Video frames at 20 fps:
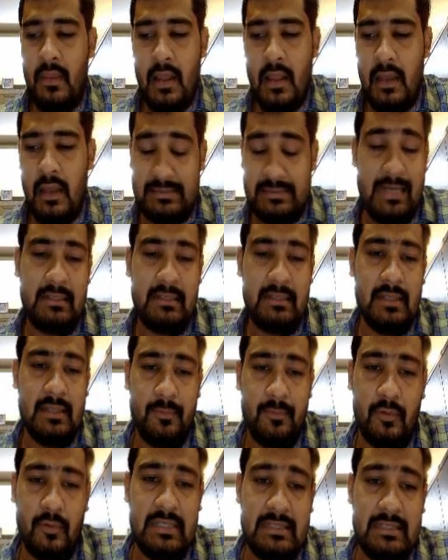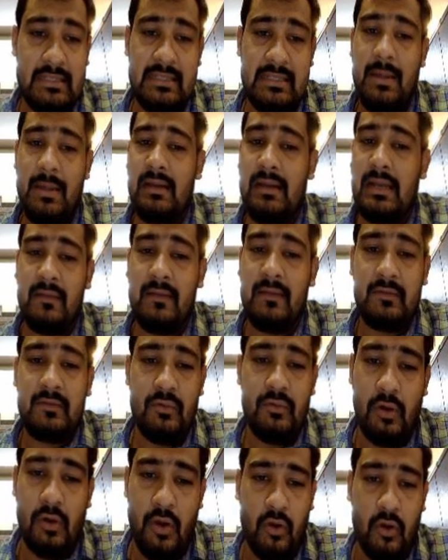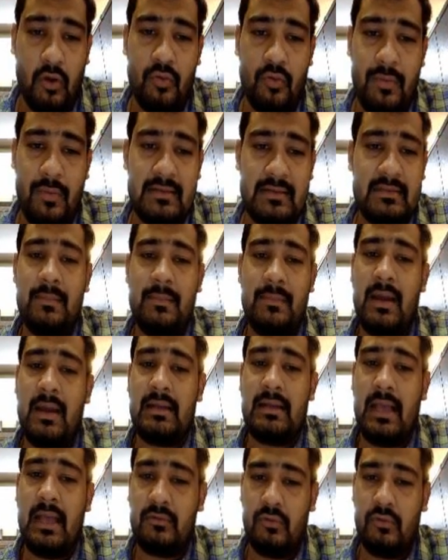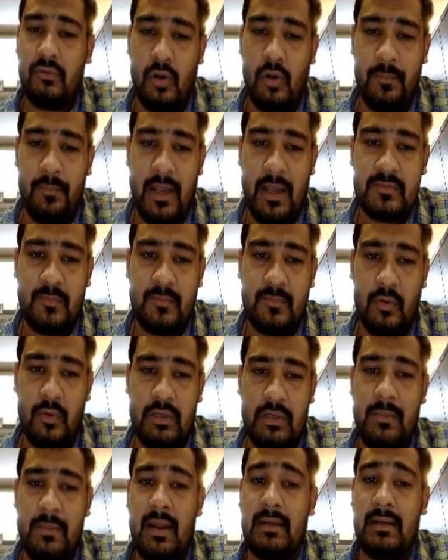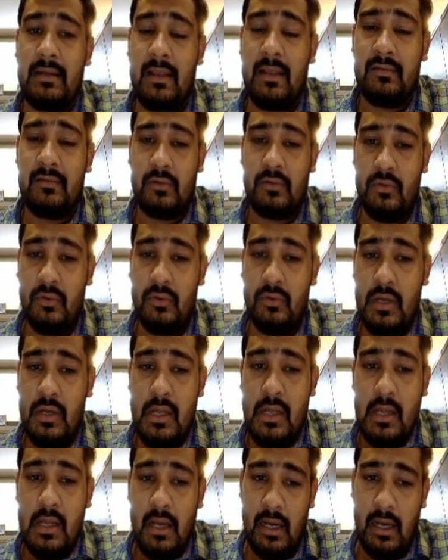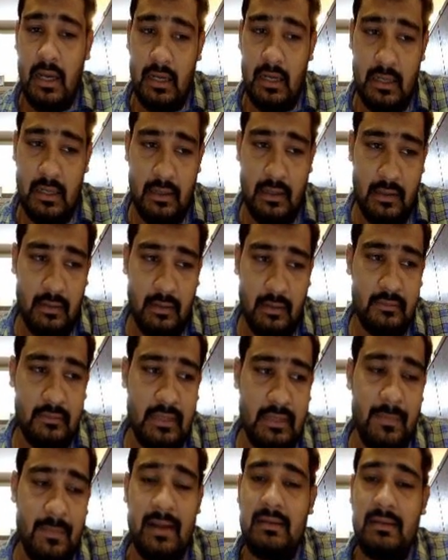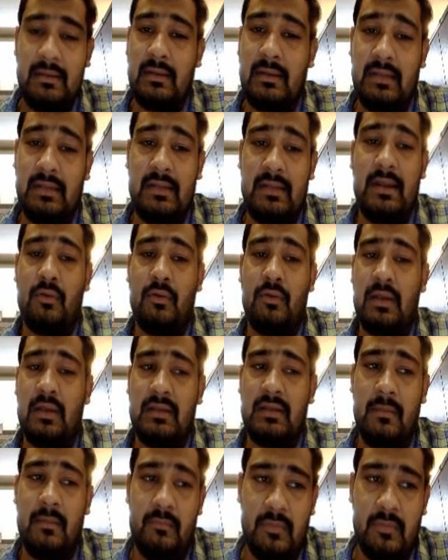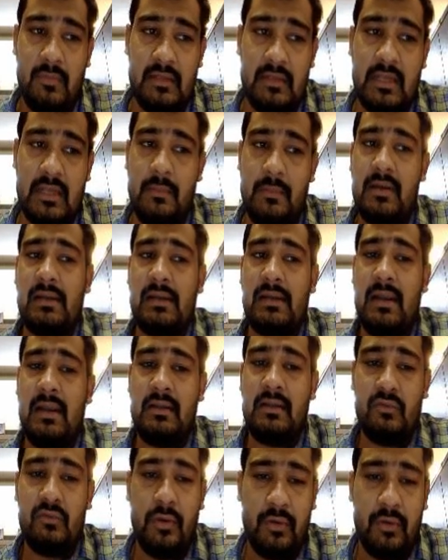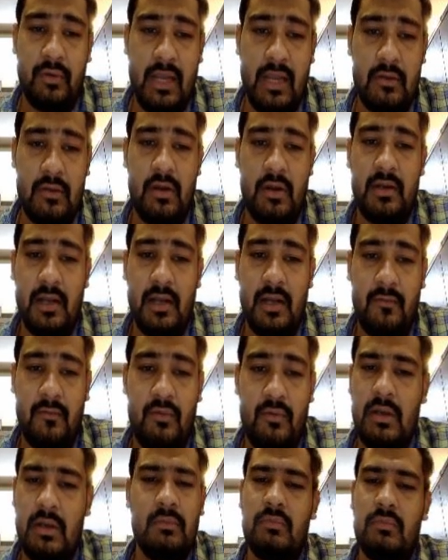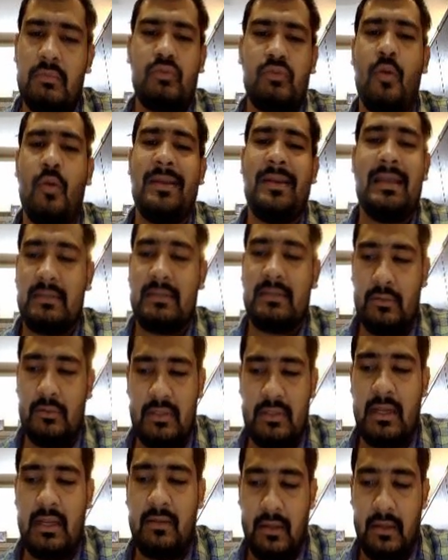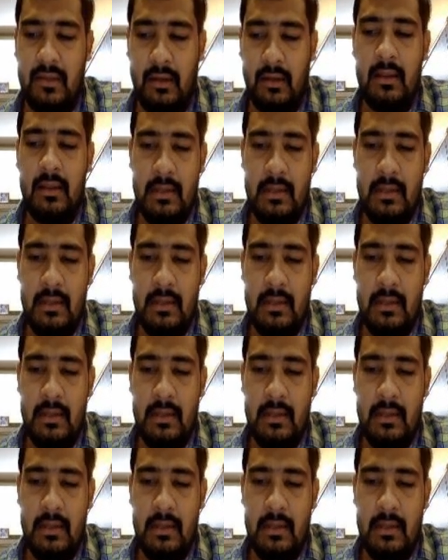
starting the process, they might ask you your documents, they might ask you your passport, they might ask you, they might say that, okay, some German client is going to take your interview. So many excuses are there.